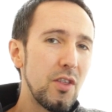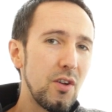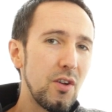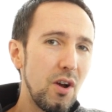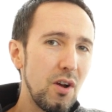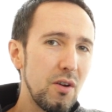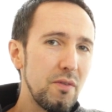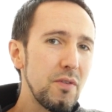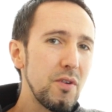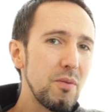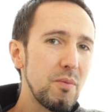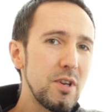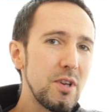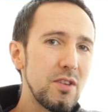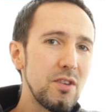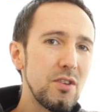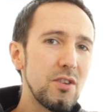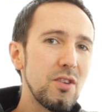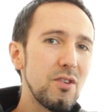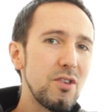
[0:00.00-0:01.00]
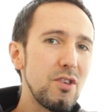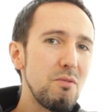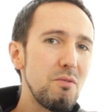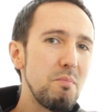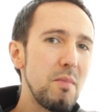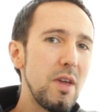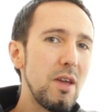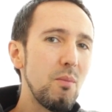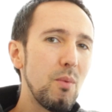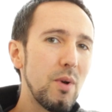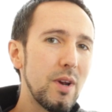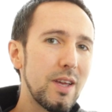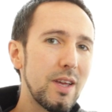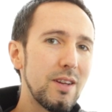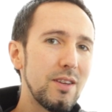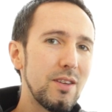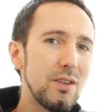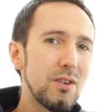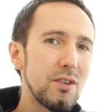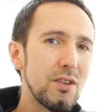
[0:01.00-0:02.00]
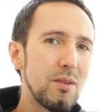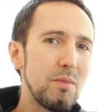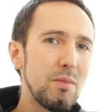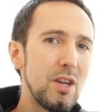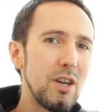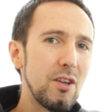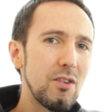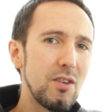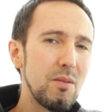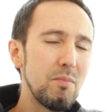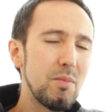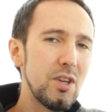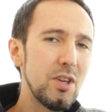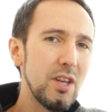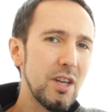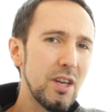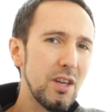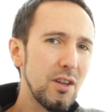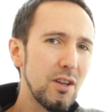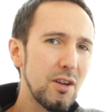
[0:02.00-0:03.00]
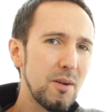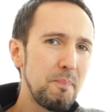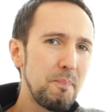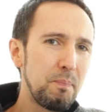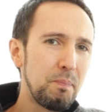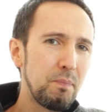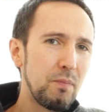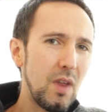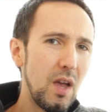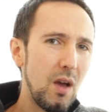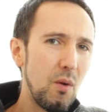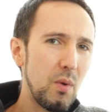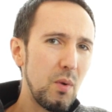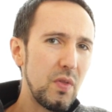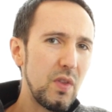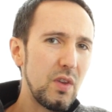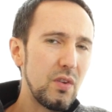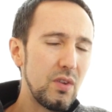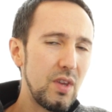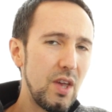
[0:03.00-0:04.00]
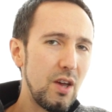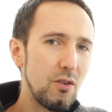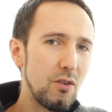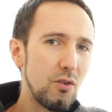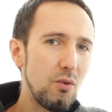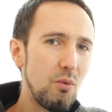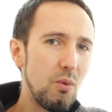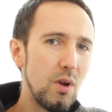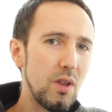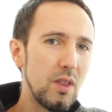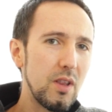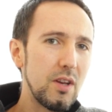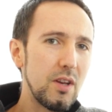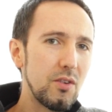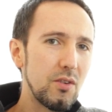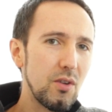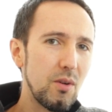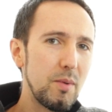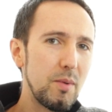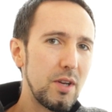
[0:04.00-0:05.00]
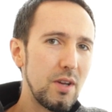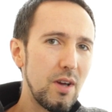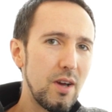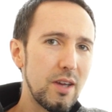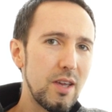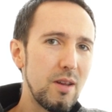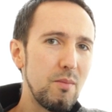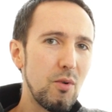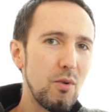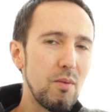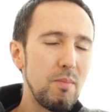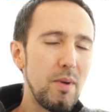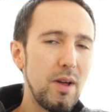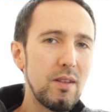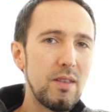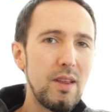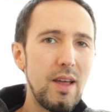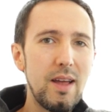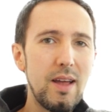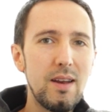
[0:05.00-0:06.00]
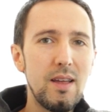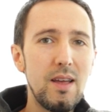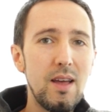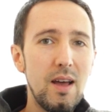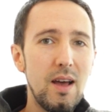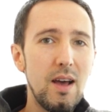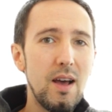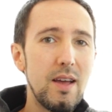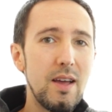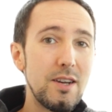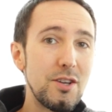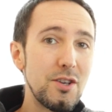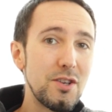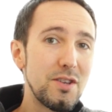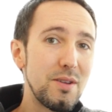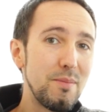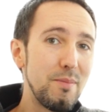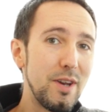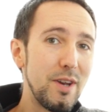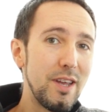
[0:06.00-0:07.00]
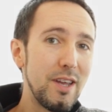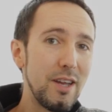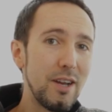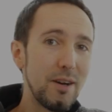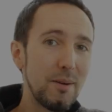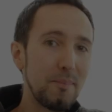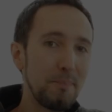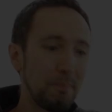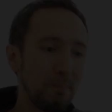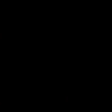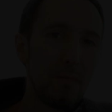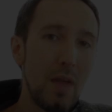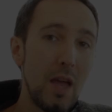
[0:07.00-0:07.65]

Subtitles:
There are a few reasons though you may want to consider something else, in particular with the sound quality. So I'll be talking more about that in just a minute here.